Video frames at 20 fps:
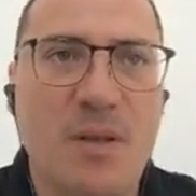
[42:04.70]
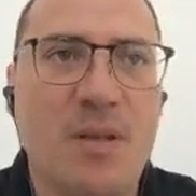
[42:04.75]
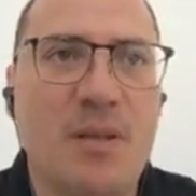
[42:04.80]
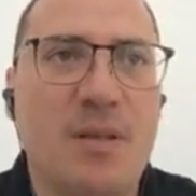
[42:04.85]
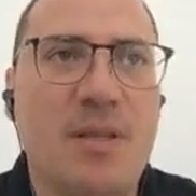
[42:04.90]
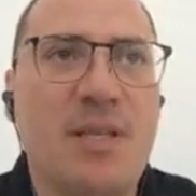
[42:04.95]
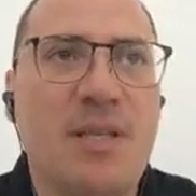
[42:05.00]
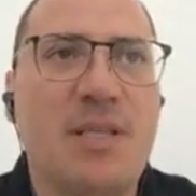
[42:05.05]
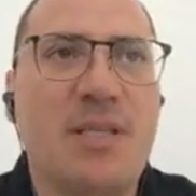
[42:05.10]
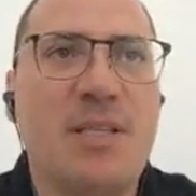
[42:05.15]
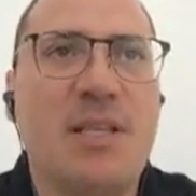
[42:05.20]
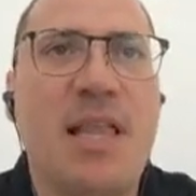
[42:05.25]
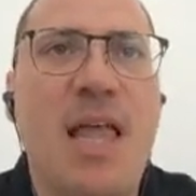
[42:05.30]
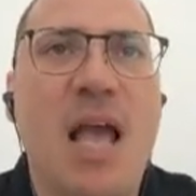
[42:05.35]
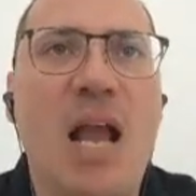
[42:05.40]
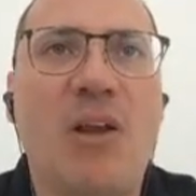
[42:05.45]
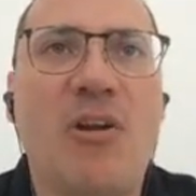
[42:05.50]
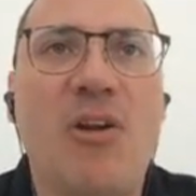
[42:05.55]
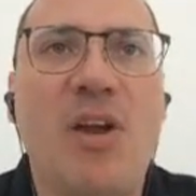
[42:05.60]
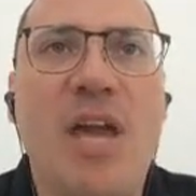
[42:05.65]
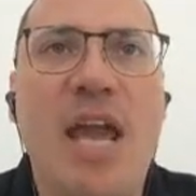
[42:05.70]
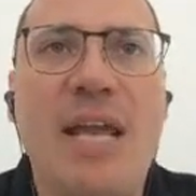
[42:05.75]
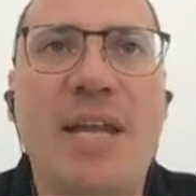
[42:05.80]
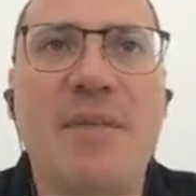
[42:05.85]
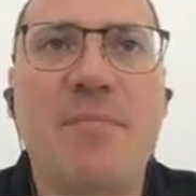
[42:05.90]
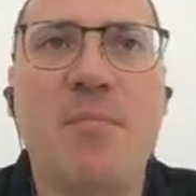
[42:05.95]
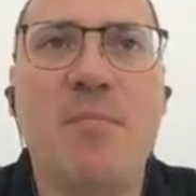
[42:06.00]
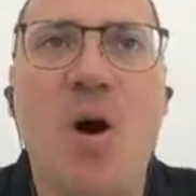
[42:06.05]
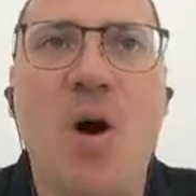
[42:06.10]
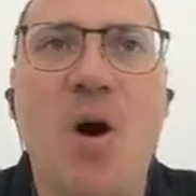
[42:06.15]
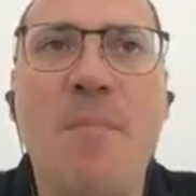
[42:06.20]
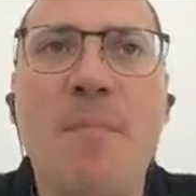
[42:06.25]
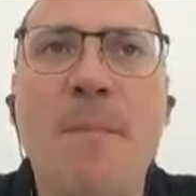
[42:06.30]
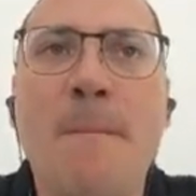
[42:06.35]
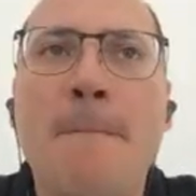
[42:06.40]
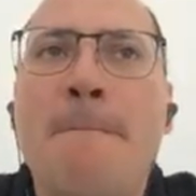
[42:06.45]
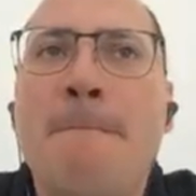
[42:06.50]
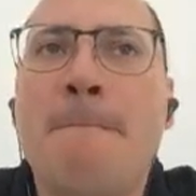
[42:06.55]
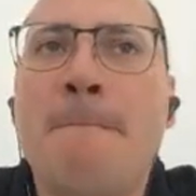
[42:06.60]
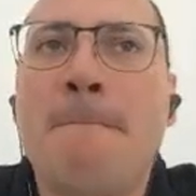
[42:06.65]
this is an aggregating
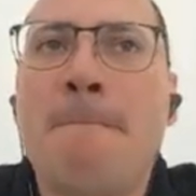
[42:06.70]
BOM.